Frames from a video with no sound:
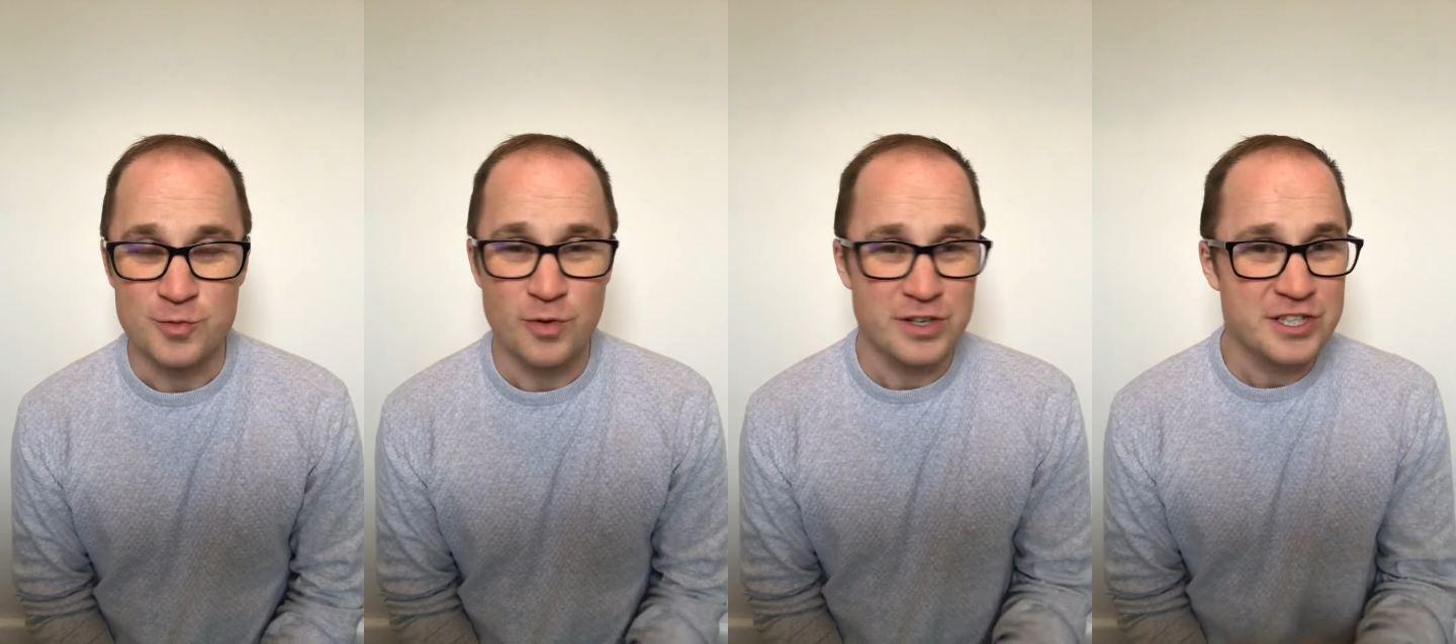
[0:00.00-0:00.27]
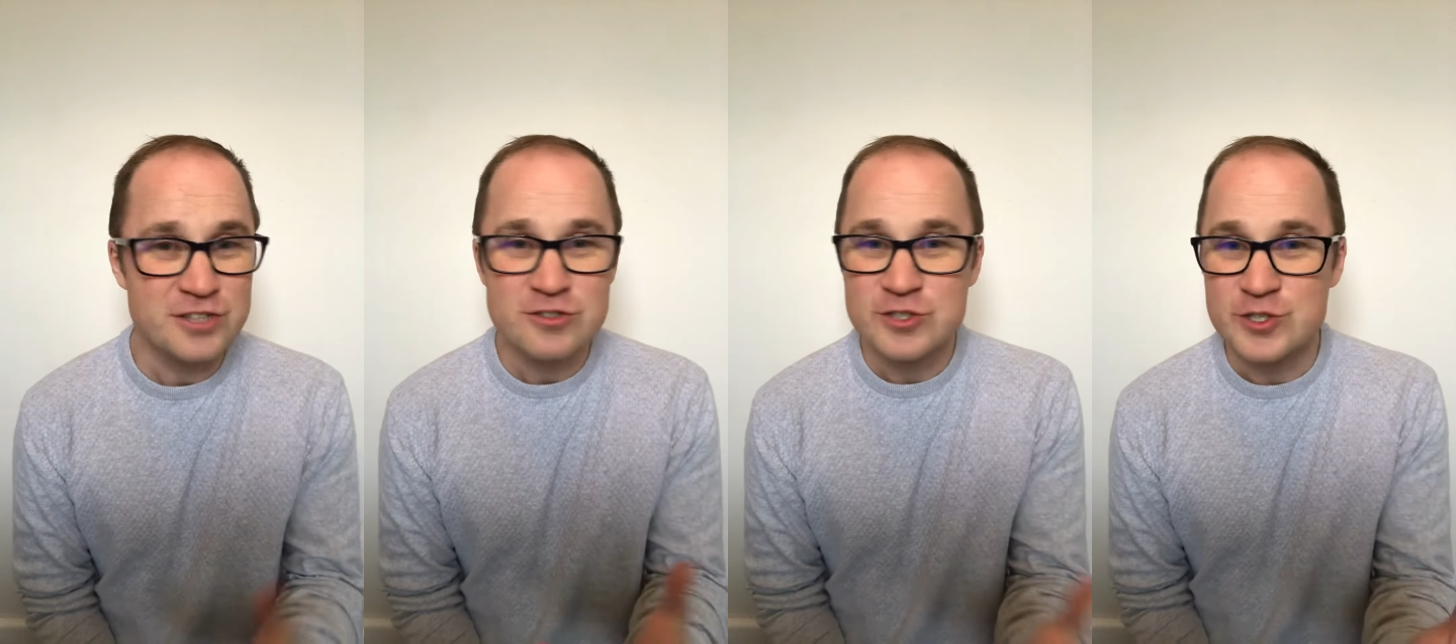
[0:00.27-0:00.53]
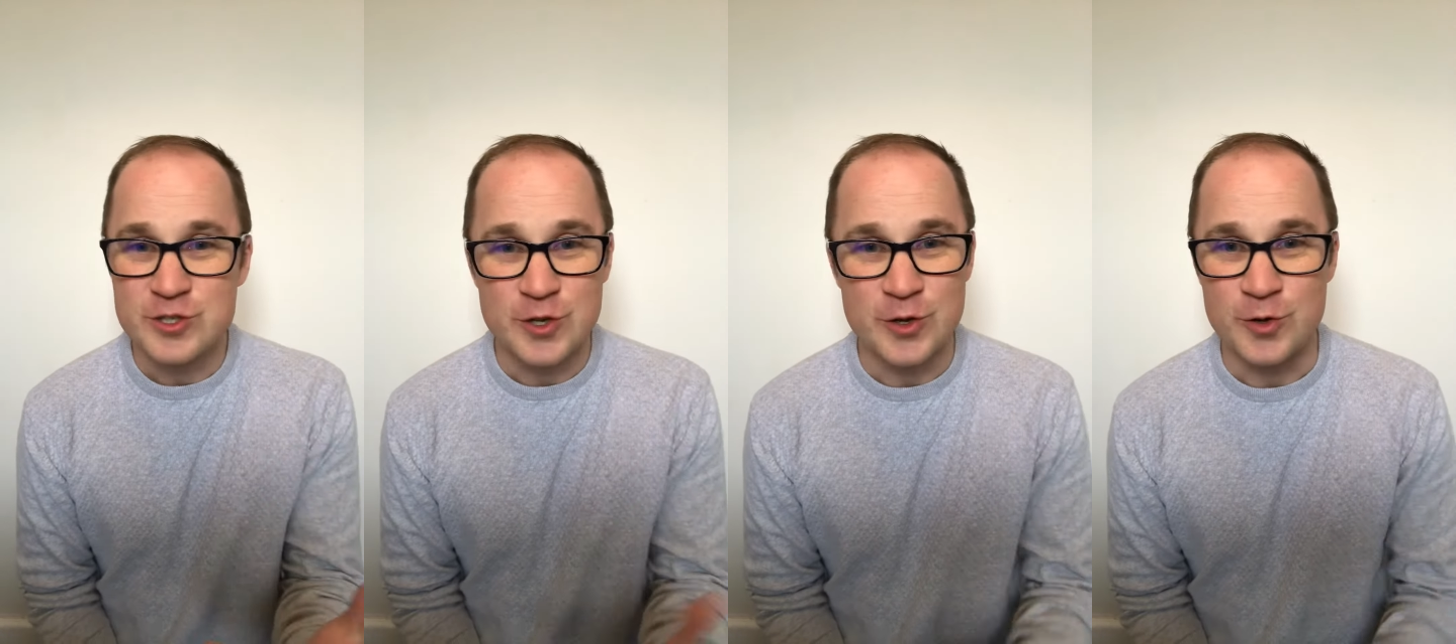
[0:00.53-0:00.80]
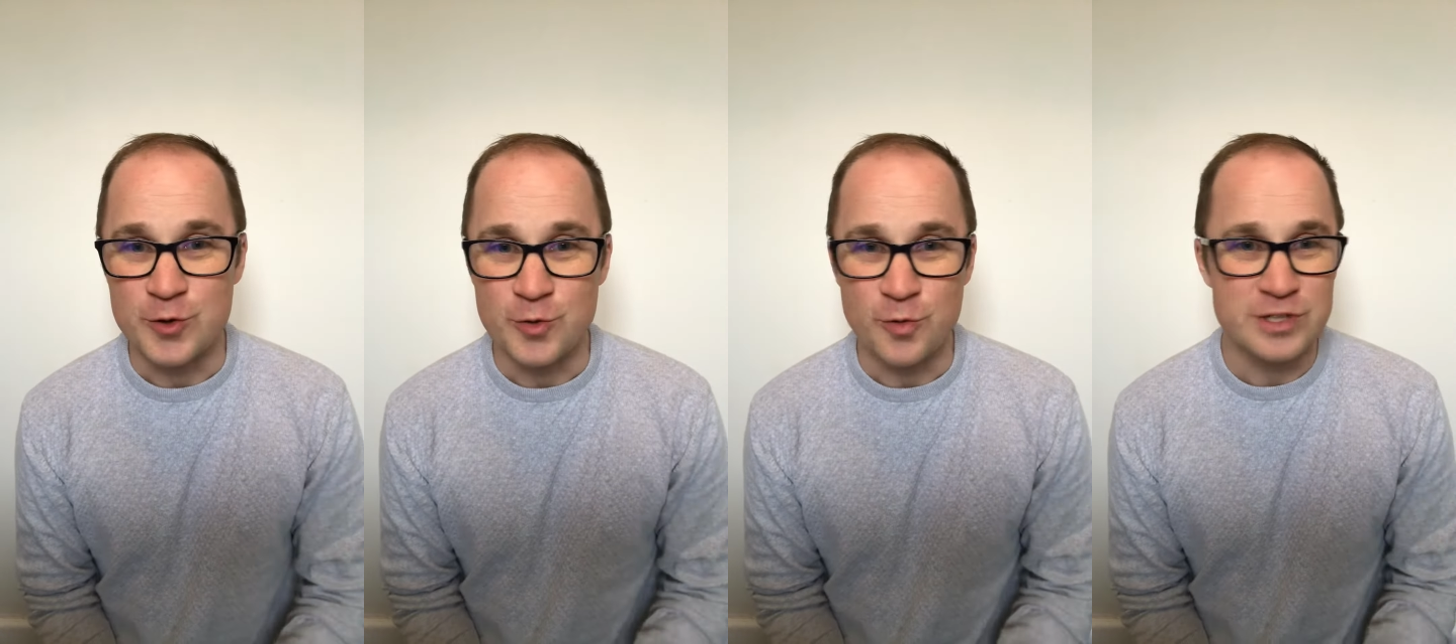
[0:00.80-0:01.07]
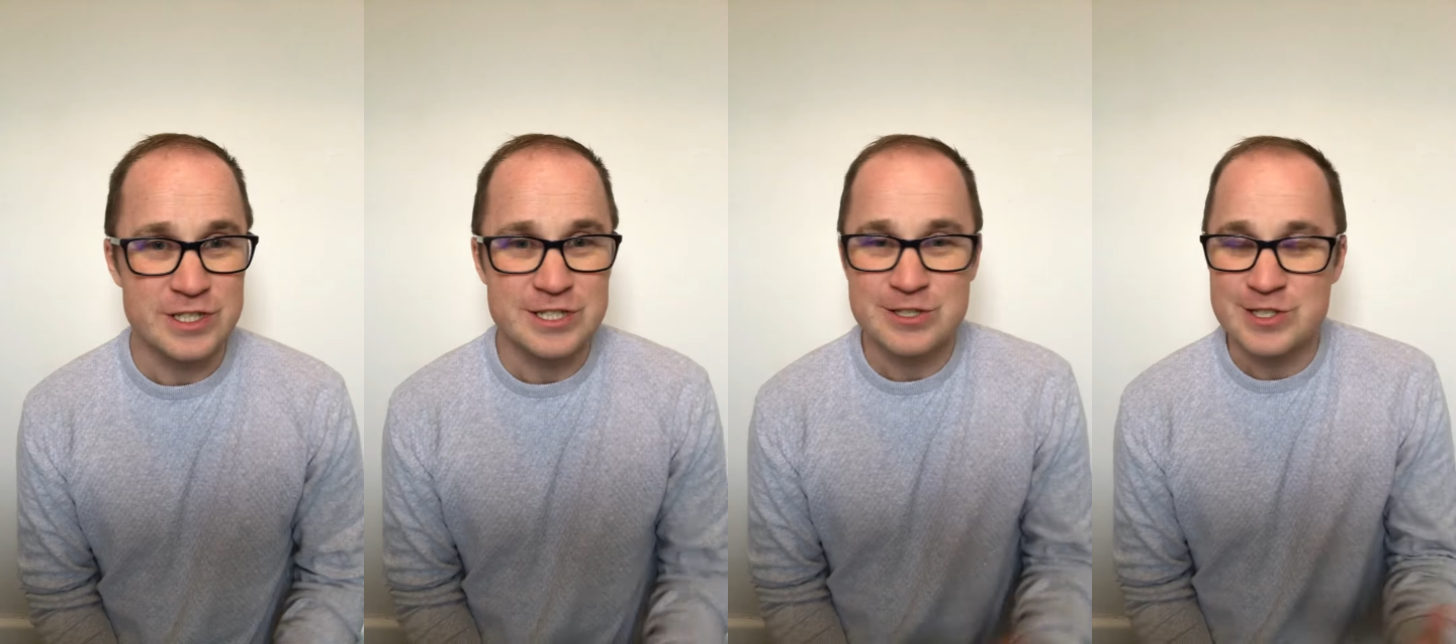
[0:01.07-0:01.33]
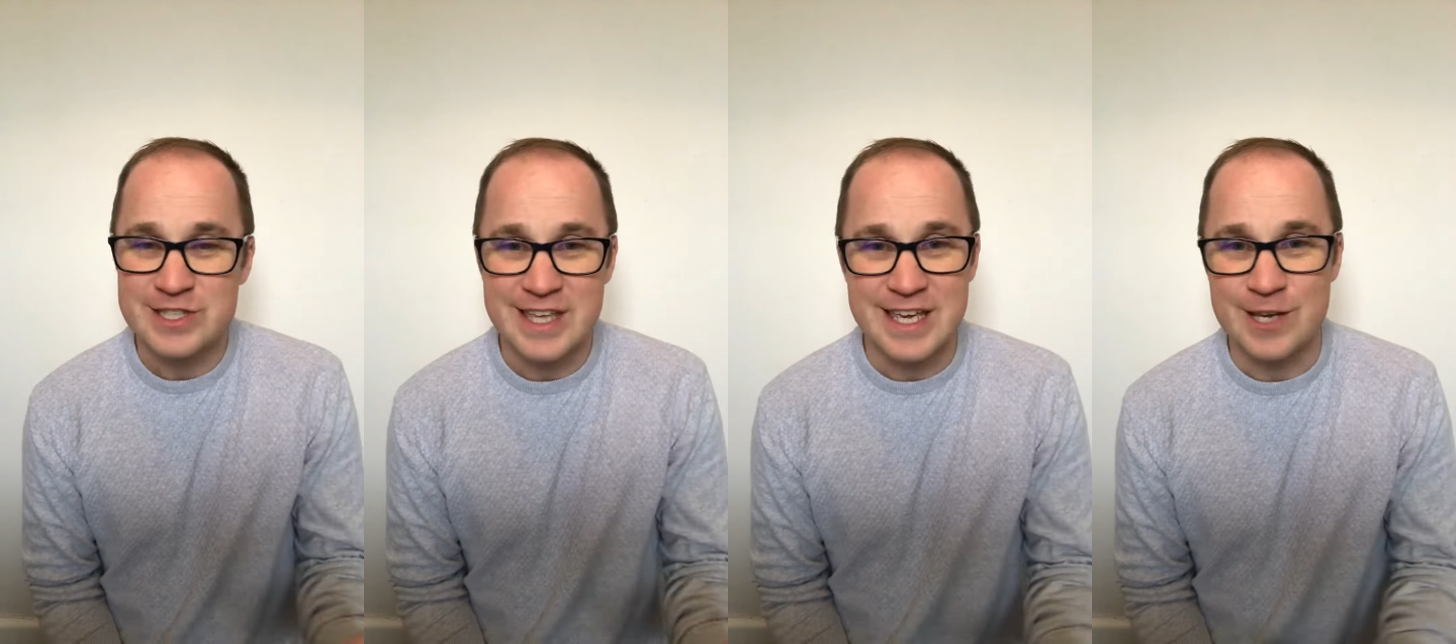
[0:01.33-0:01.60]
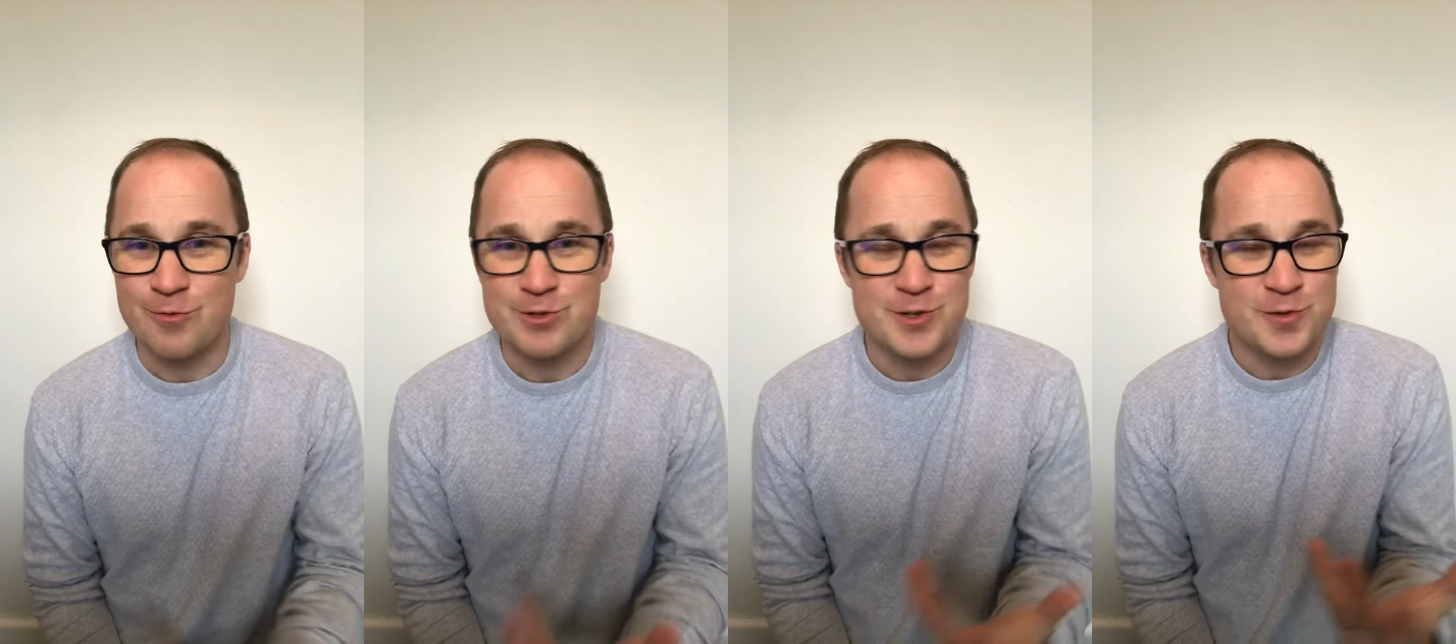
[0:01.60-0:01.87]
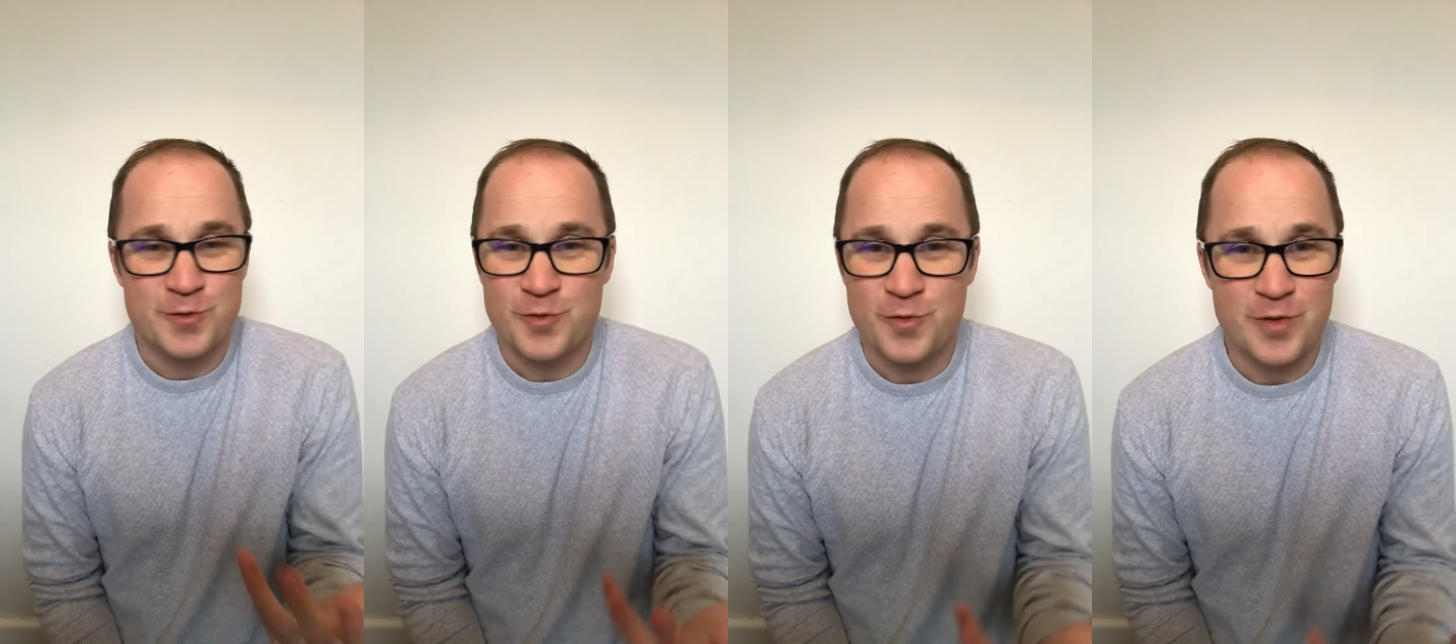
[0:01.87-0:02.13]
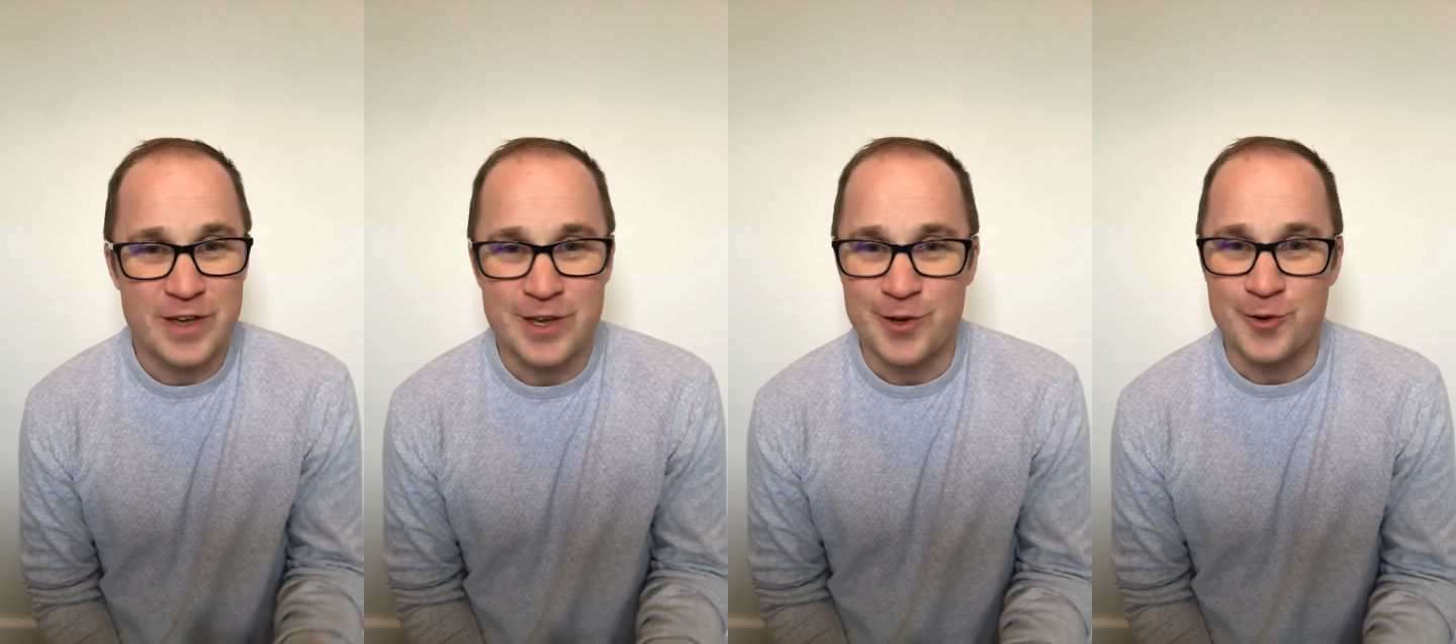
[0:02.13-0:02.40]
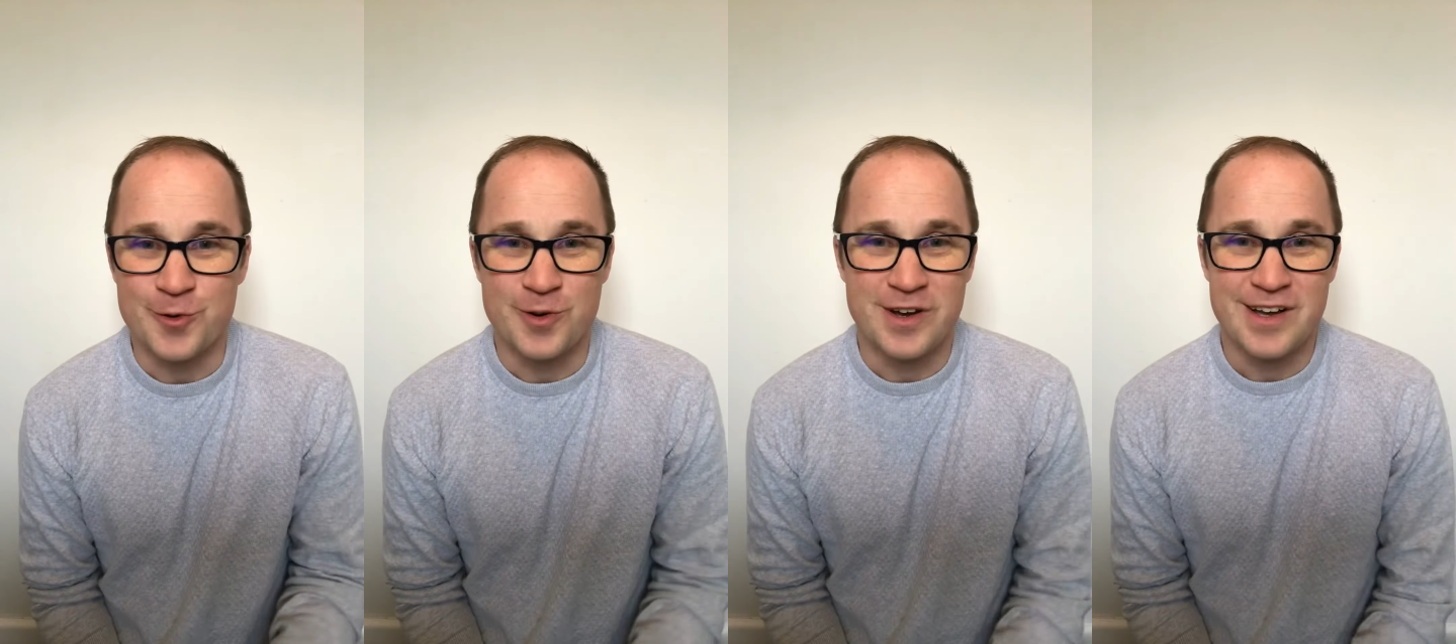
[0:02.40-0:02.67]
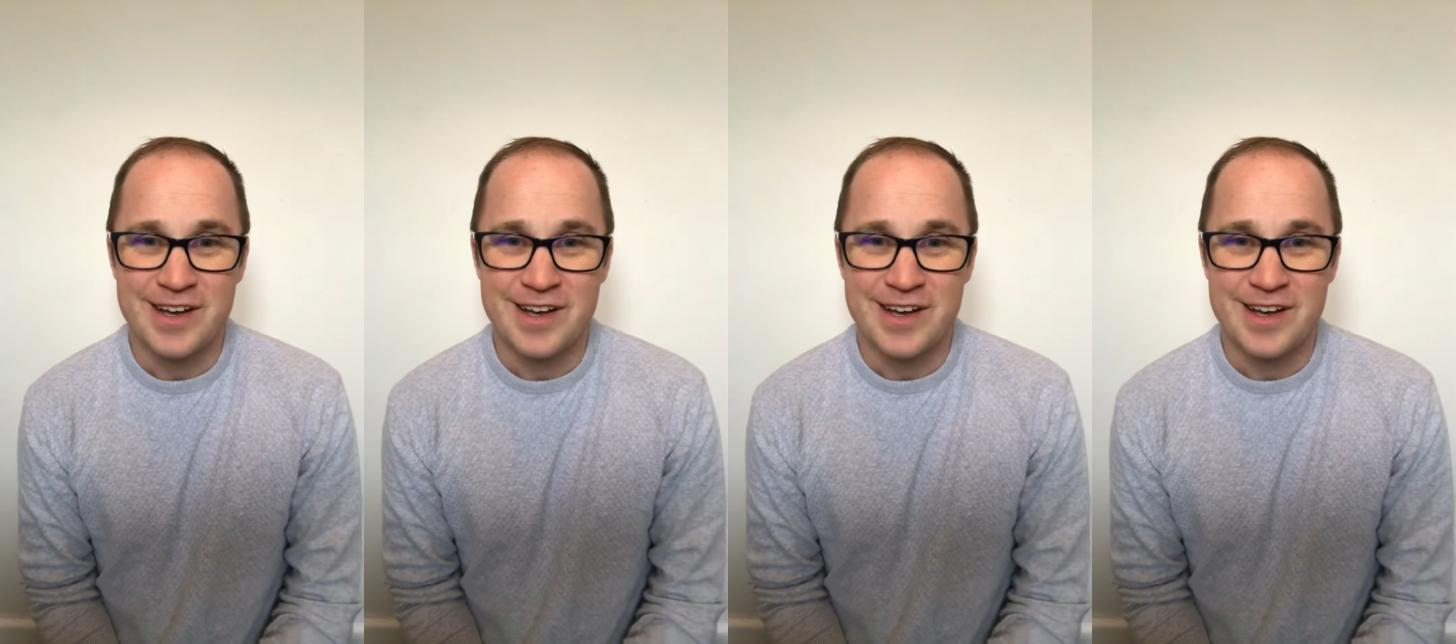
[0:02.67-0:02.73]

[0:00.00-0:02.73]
What do you do? What do you think? What do you feel?